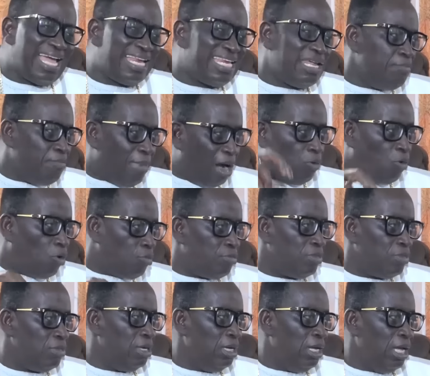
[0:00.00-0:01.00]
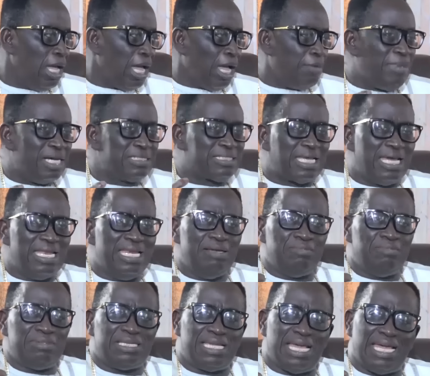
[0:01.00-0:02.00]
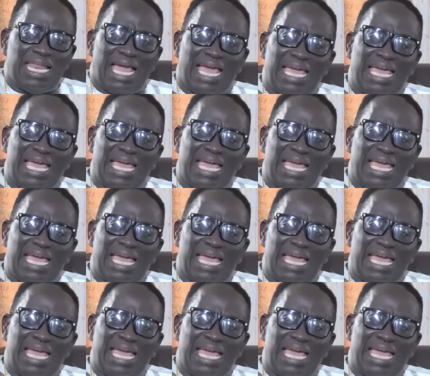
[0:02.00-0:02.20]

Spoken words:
ye de mawo e ma senim dia na